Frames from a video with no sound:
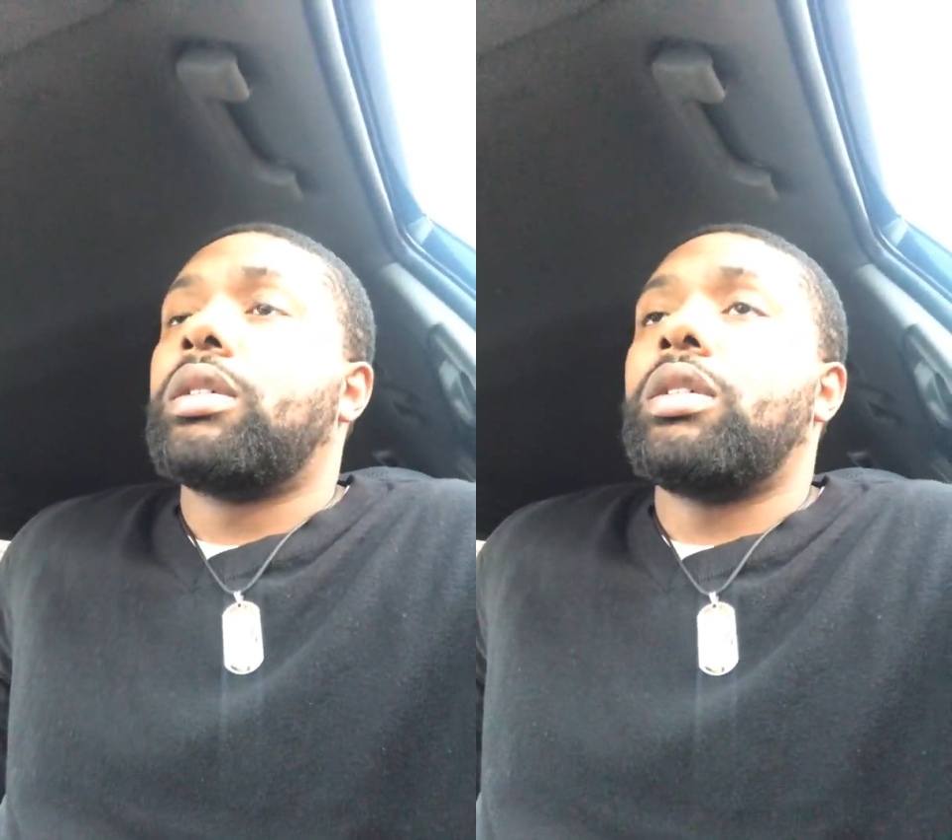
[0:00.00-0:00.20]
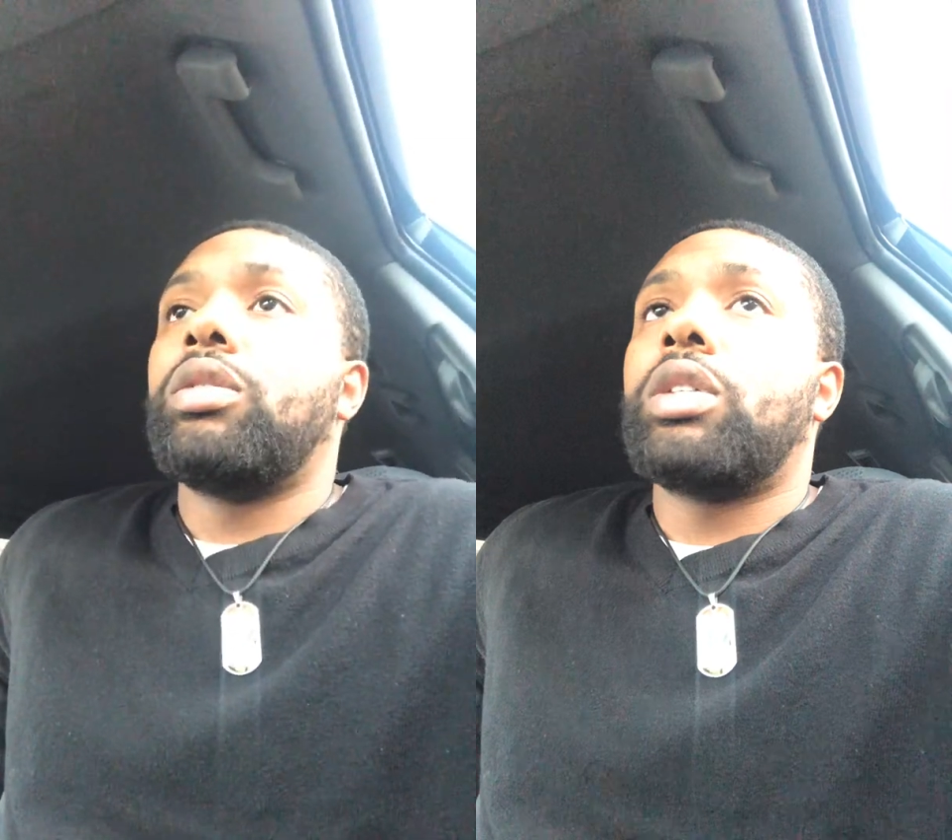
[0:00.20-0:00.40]

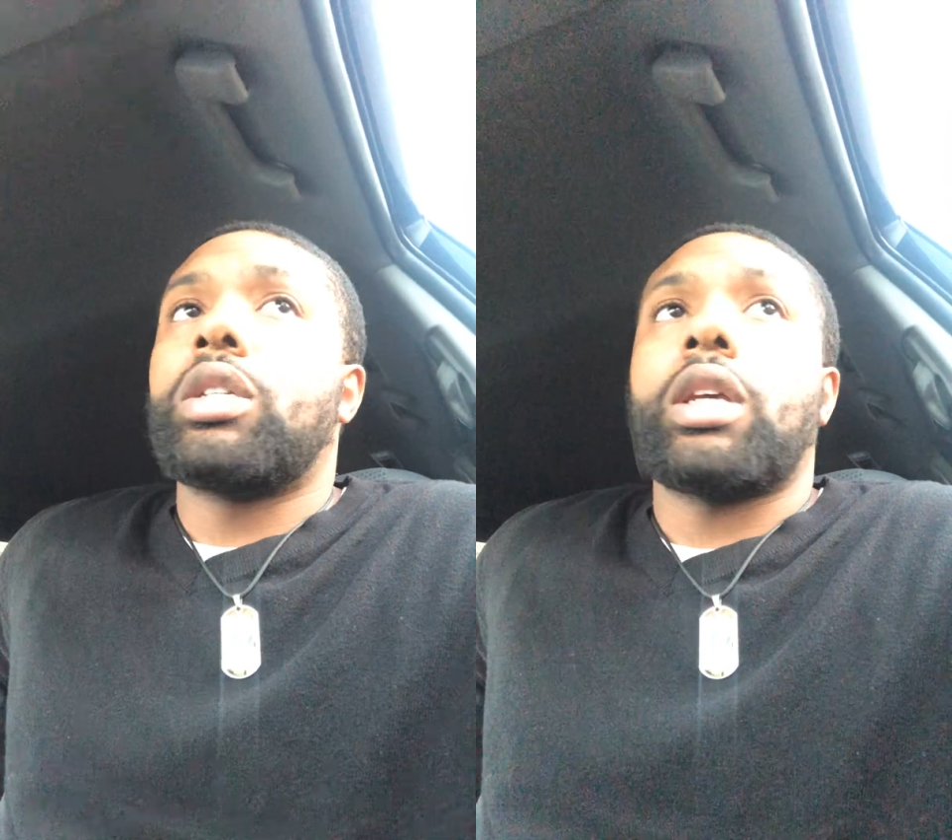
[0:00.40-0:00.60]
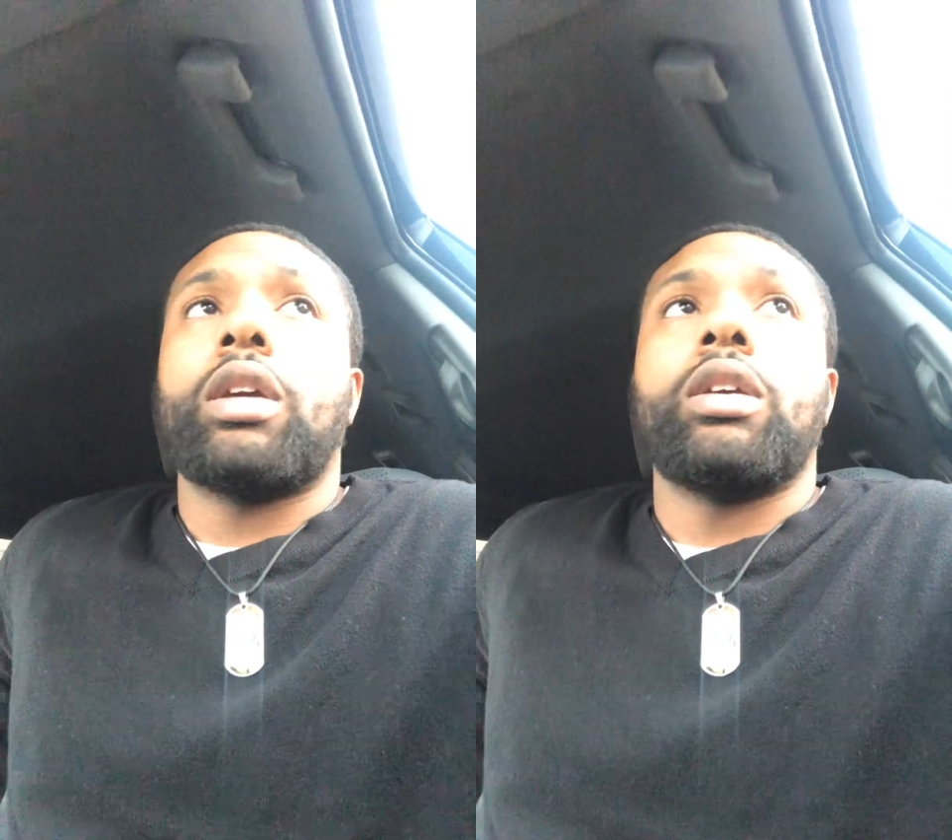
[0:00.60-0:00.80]
You
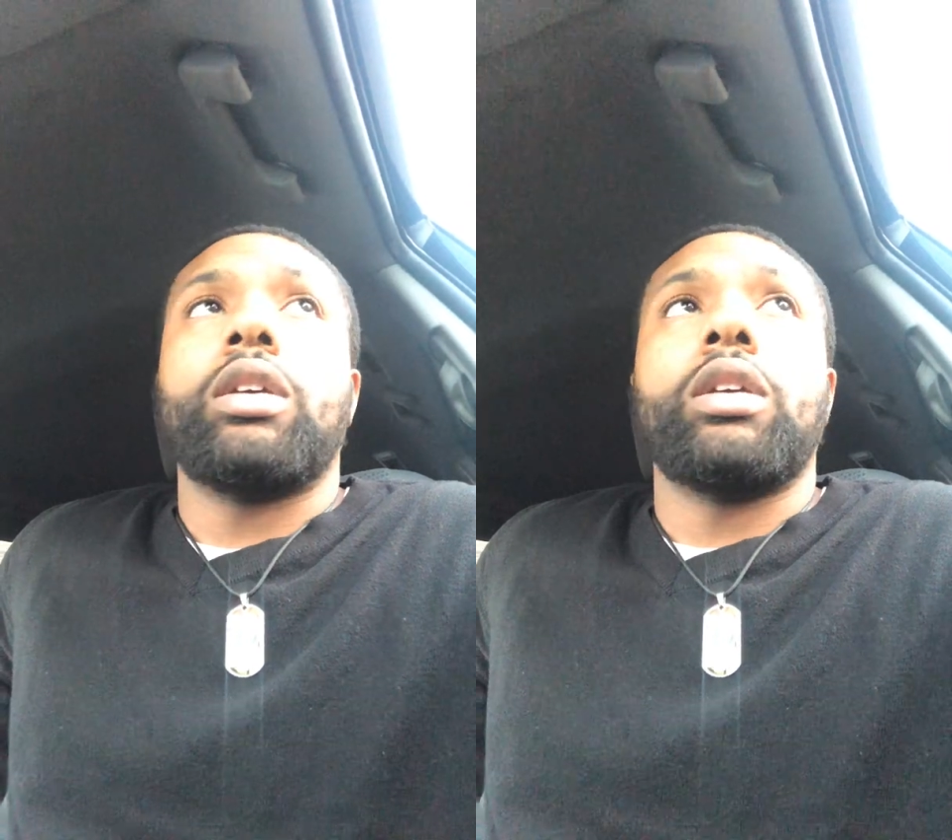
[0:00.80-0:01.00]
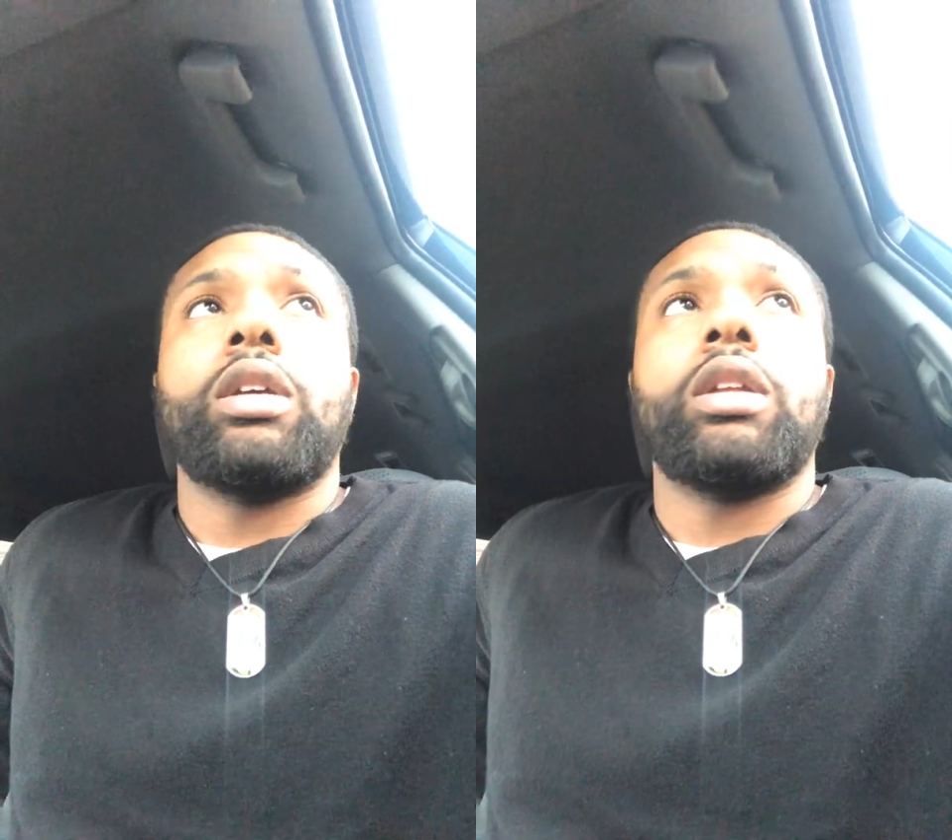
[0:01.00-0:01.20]
just
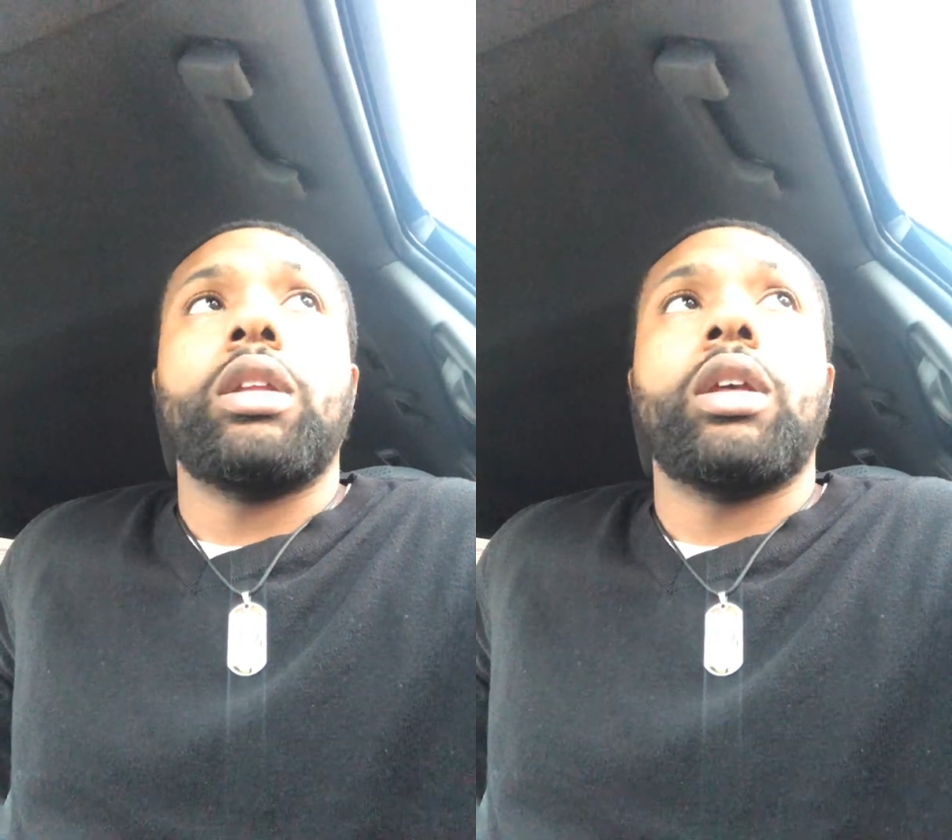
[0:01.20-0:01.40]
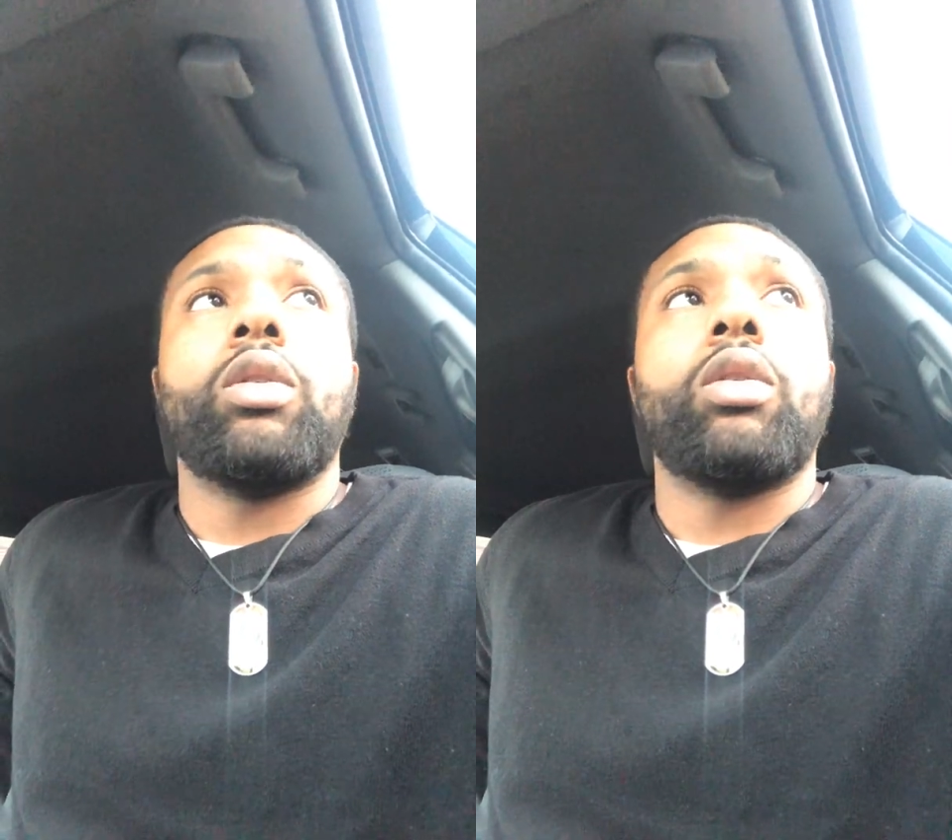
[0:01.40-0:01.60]

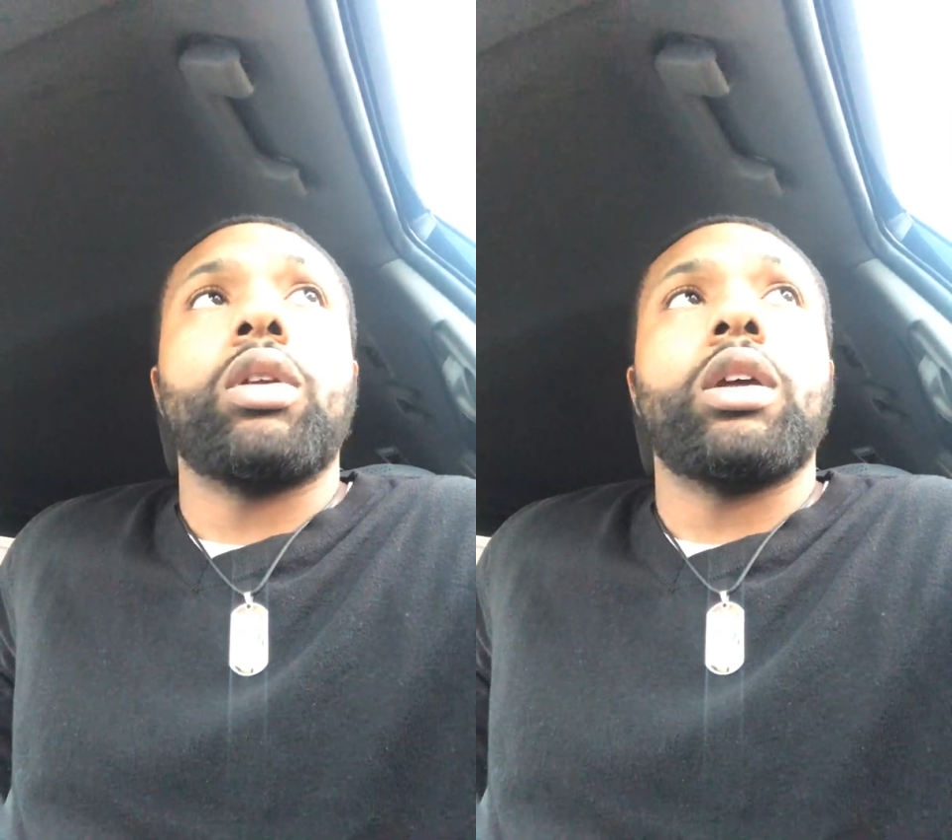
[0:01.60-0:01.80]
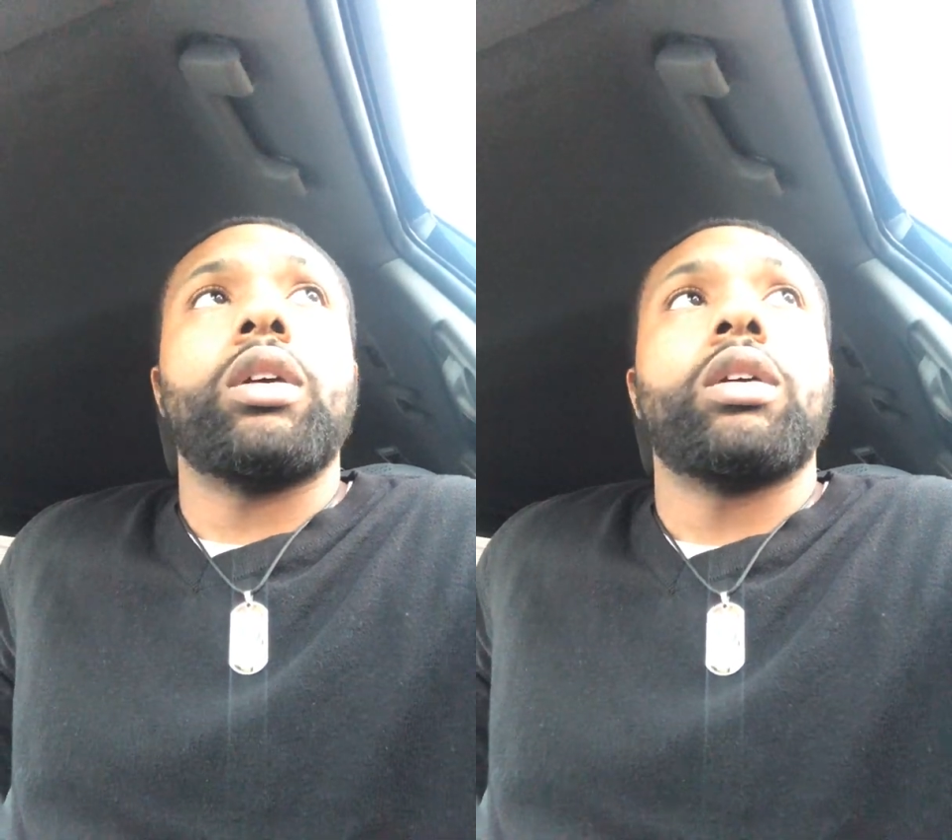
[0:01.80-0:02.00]
in
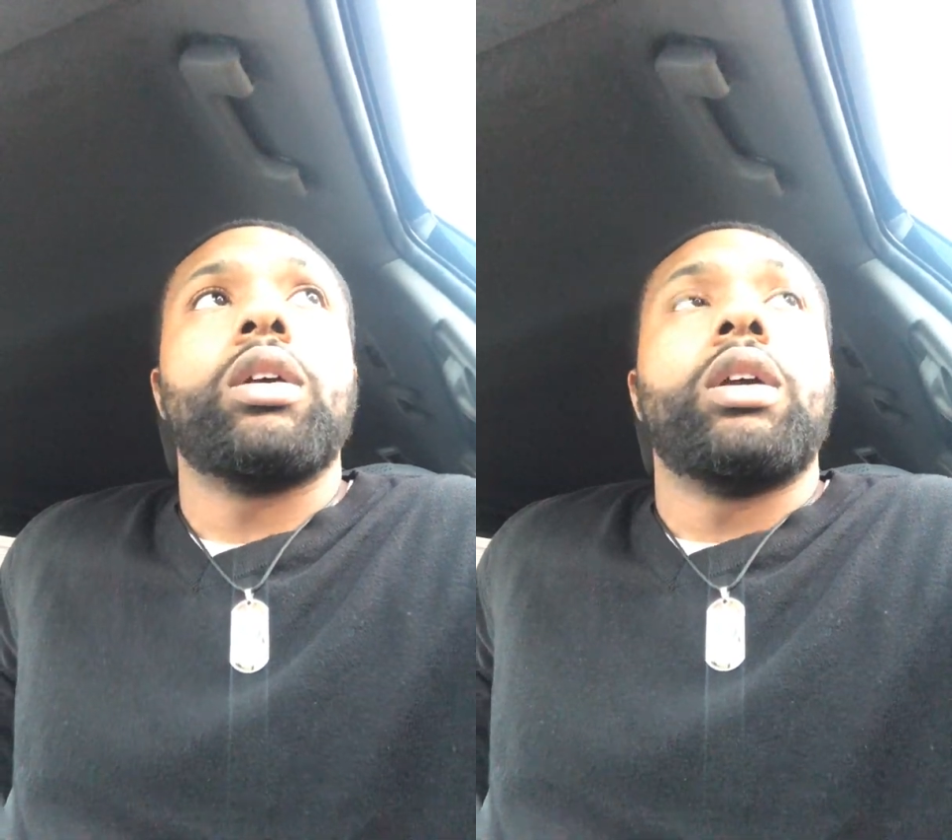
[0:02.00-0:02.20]
order